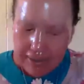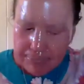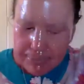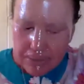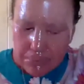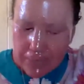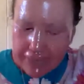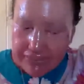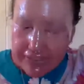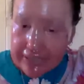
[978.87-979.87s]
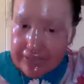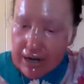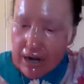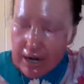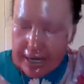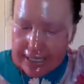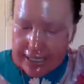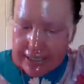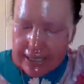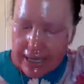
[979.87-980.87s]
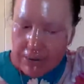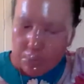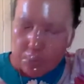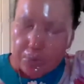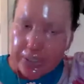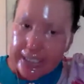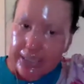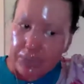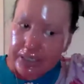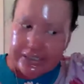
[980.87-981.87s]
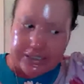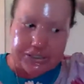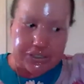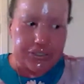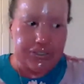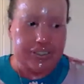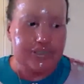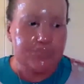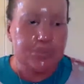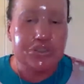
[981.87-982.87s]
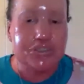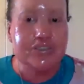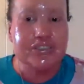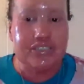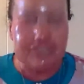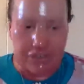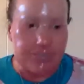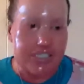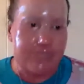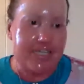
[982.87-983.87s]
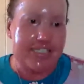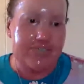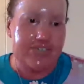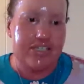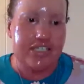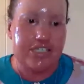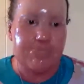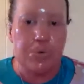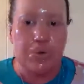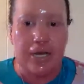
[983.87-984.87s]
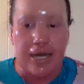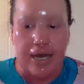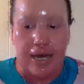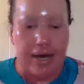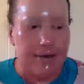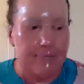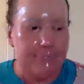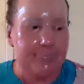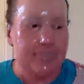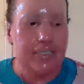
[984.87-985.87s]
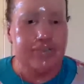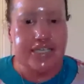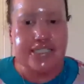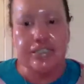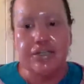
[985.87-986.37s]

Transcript: One thing that I really wanted to do is put different perspectives in this book. There's a lot of